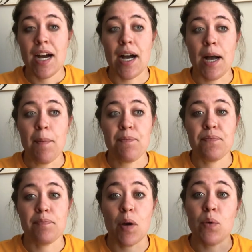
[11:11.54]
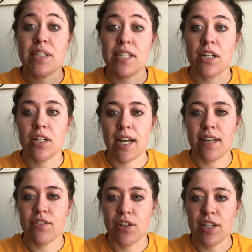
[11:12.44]
But we see her
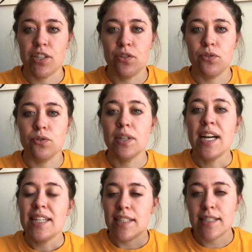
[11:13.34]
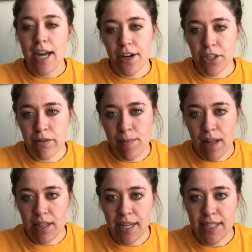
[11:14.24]
kind of starting to desire to
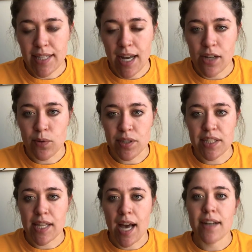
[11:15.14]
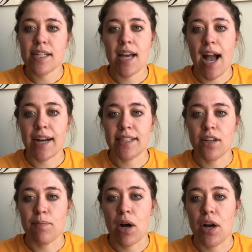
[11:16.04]
rebel against that, and we'll see that acted
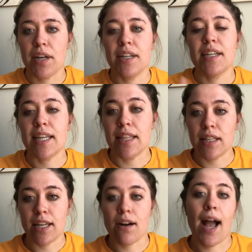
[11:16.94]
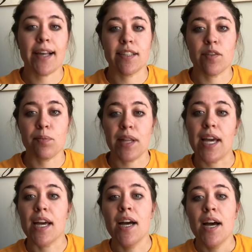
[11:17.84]
upon in the later acts of the play.